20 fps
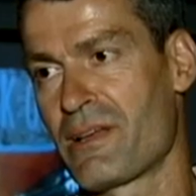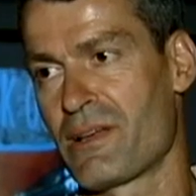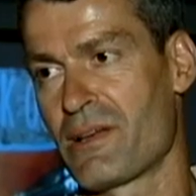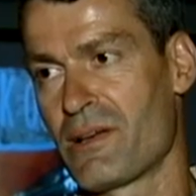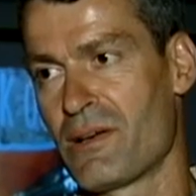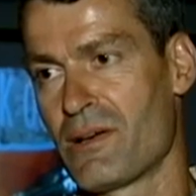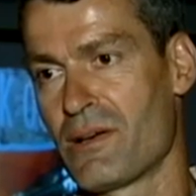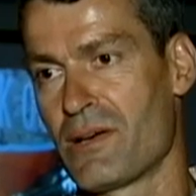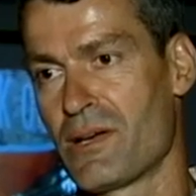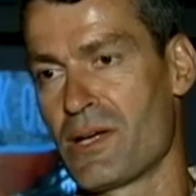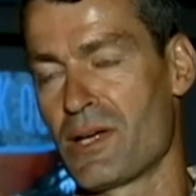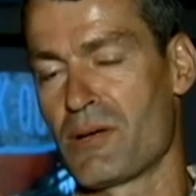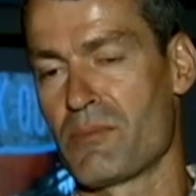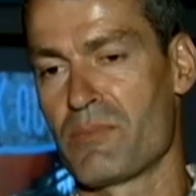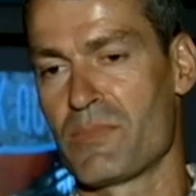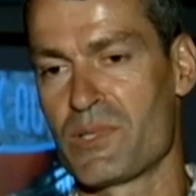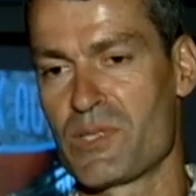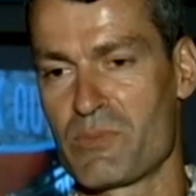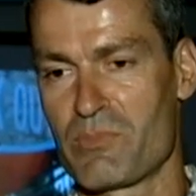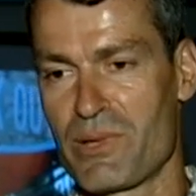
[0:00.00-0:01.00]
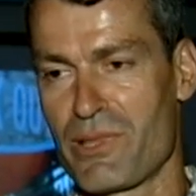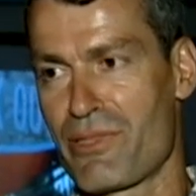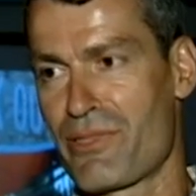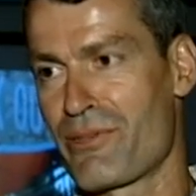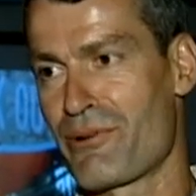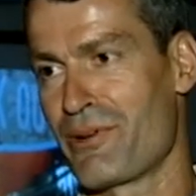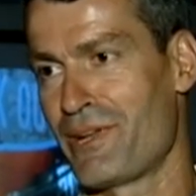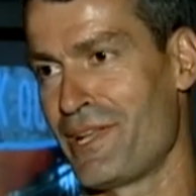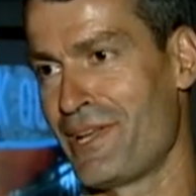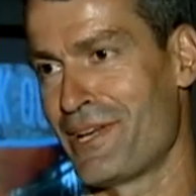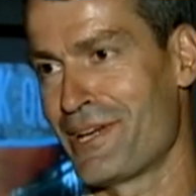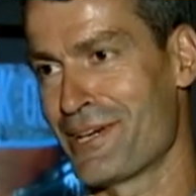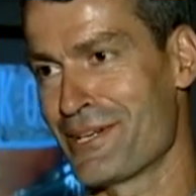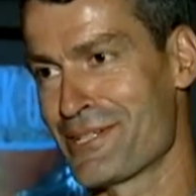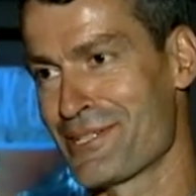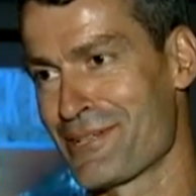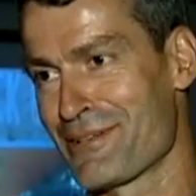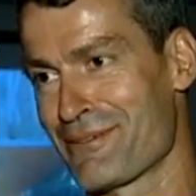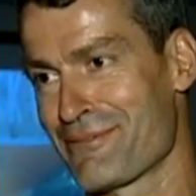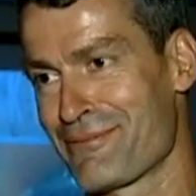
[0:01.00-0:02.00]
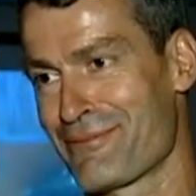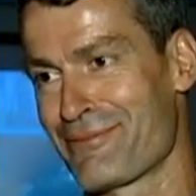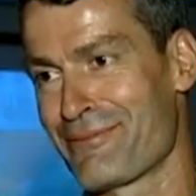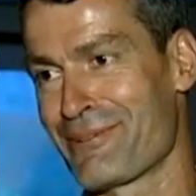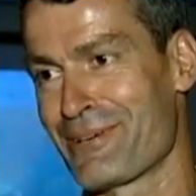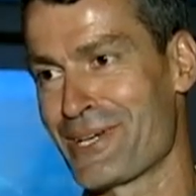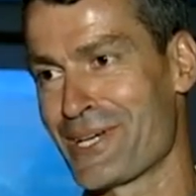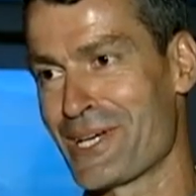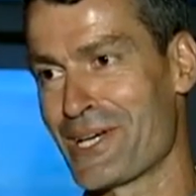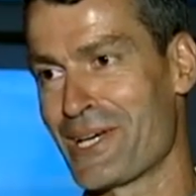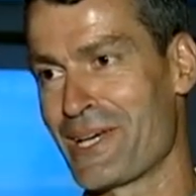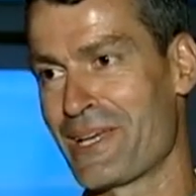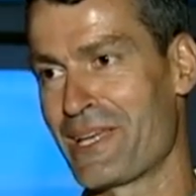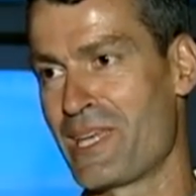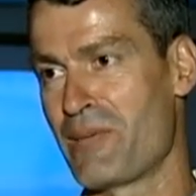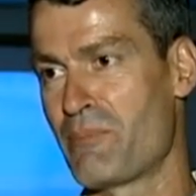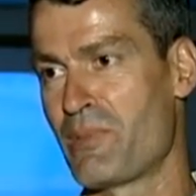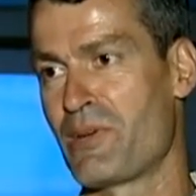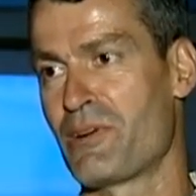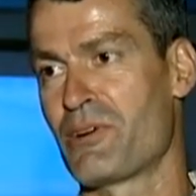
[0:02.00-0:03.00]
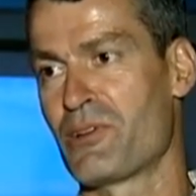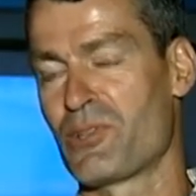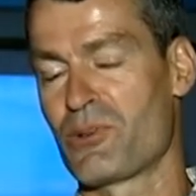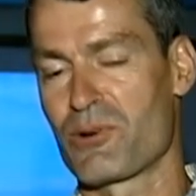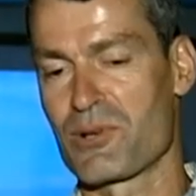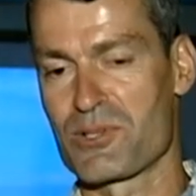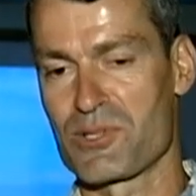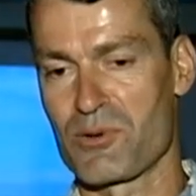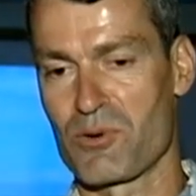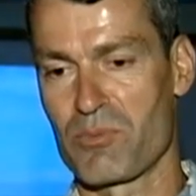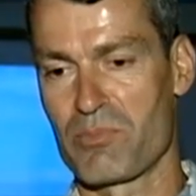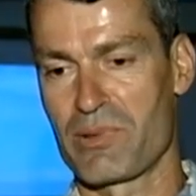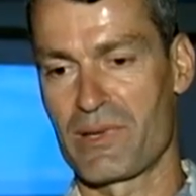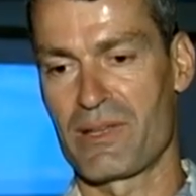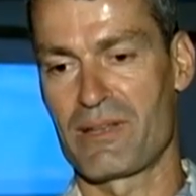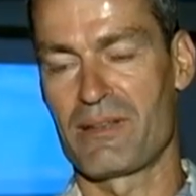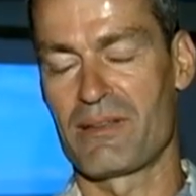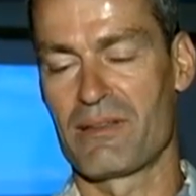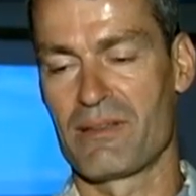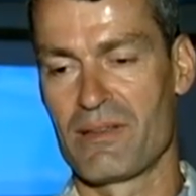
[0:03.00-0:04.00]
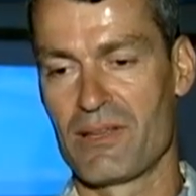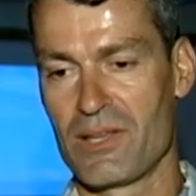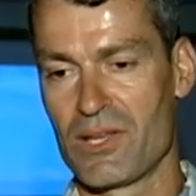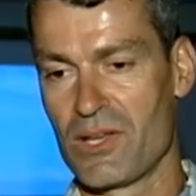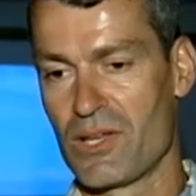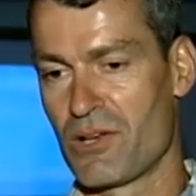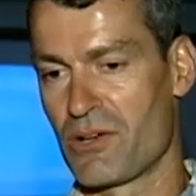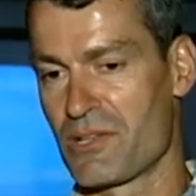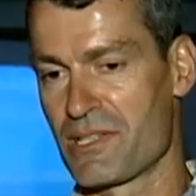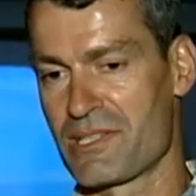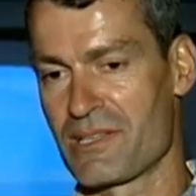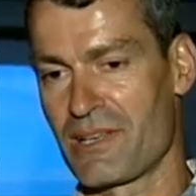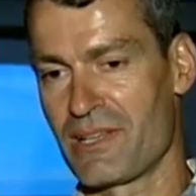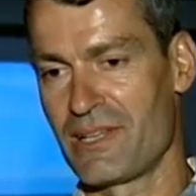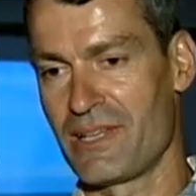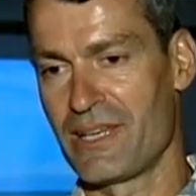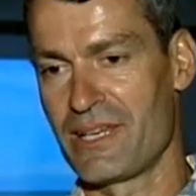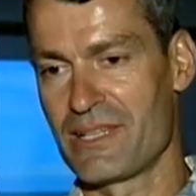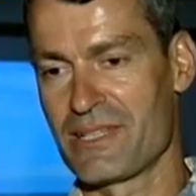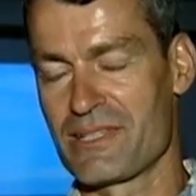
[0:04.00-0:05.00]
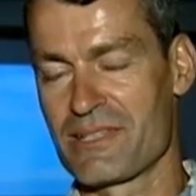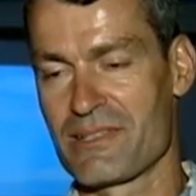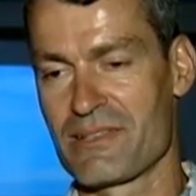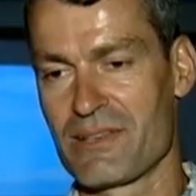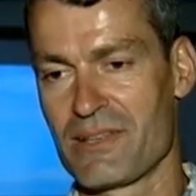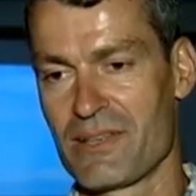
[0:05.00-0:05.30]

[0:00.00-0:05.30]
Um, it's been thirty years of uh, keeping our doors open on Sundays.